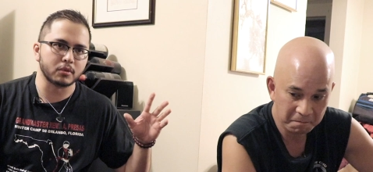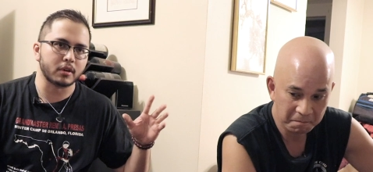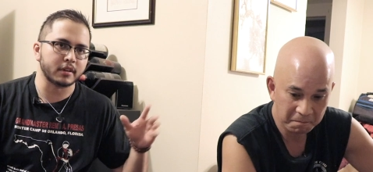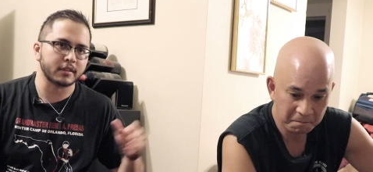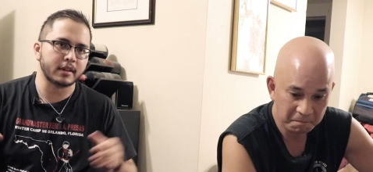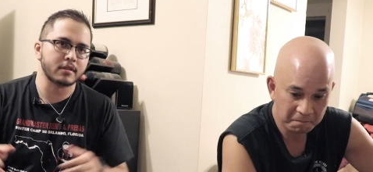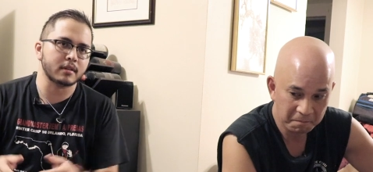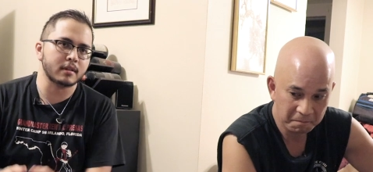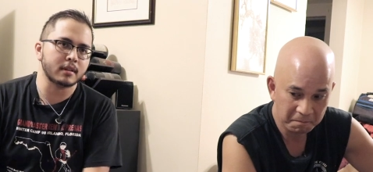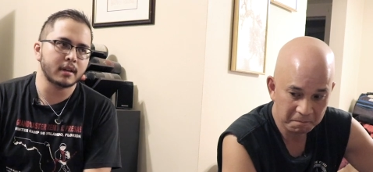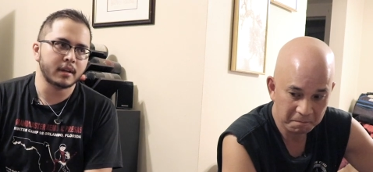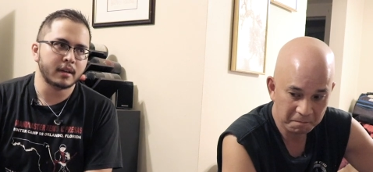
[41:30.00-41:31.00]
Speaker 1: or
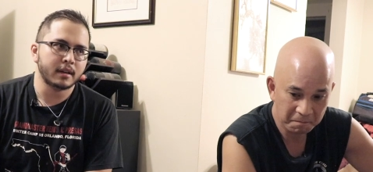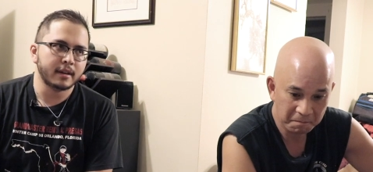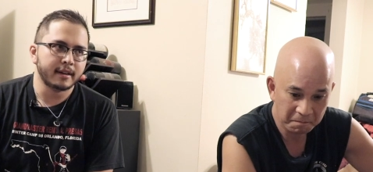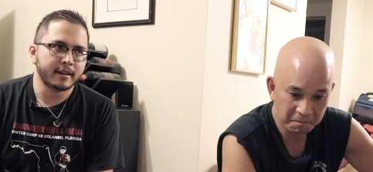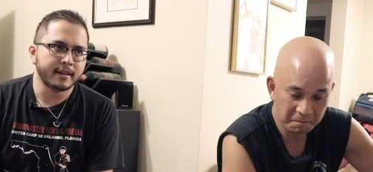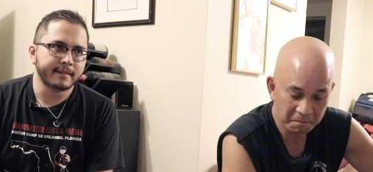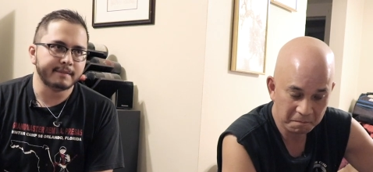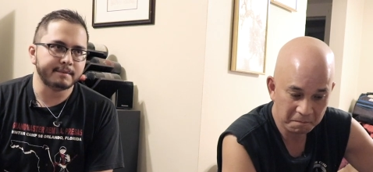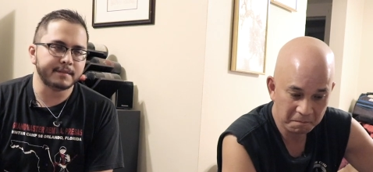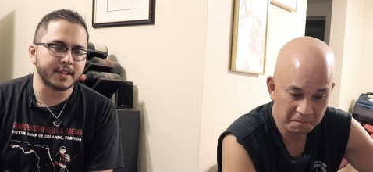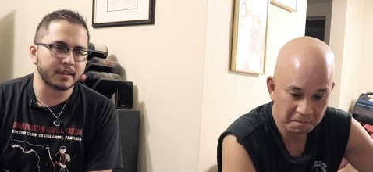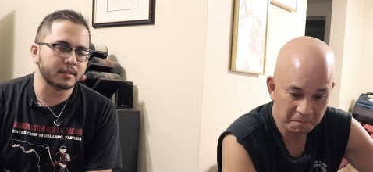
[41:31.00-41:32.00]
organization
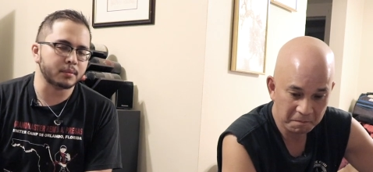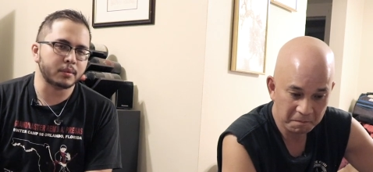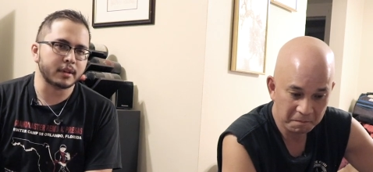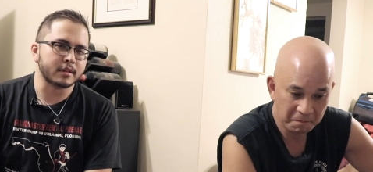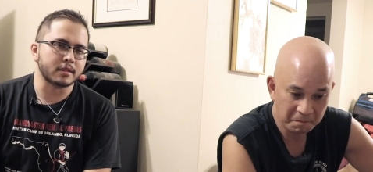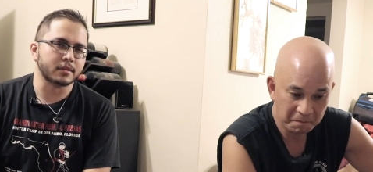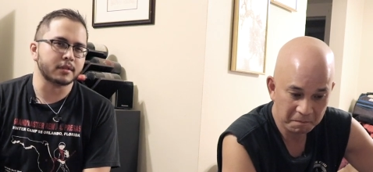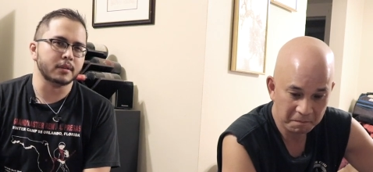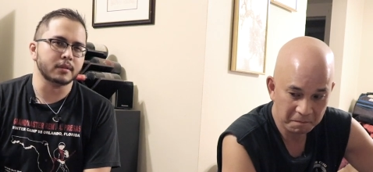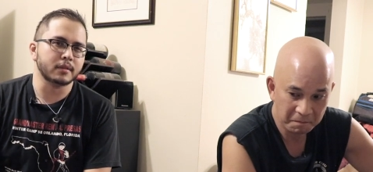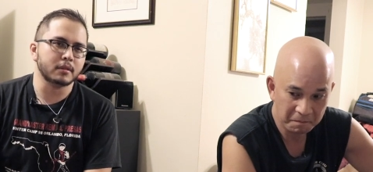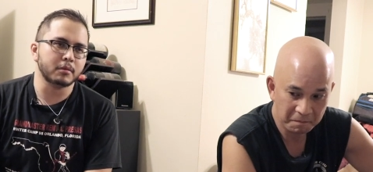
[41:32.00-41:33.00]
doesn't want their
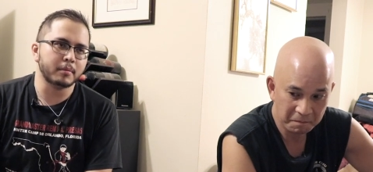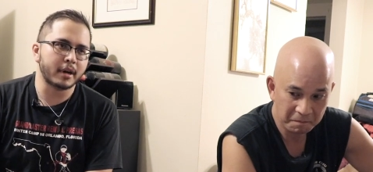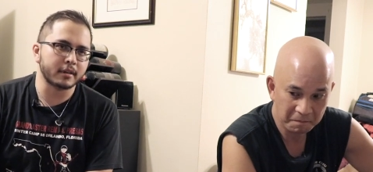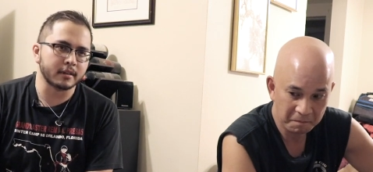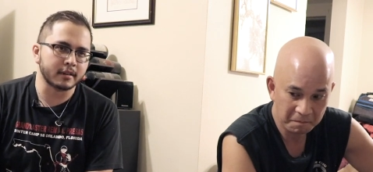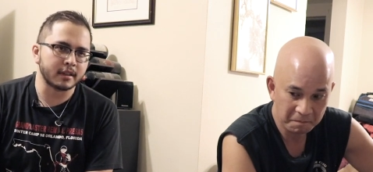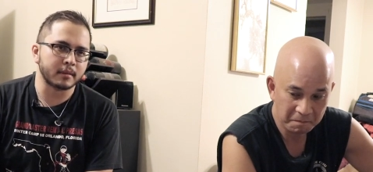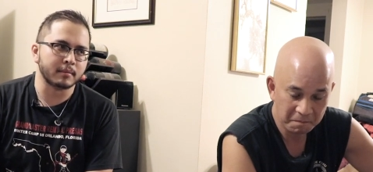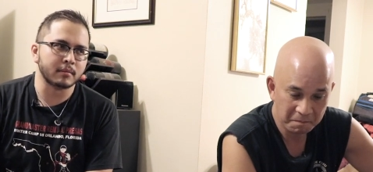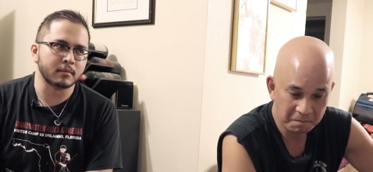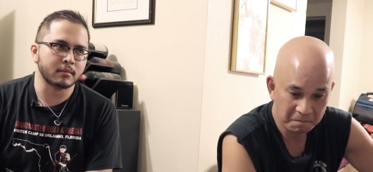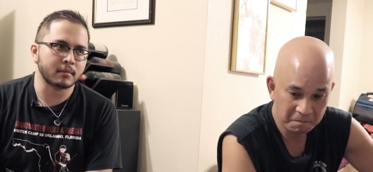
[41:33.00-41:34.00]
students to be better than them,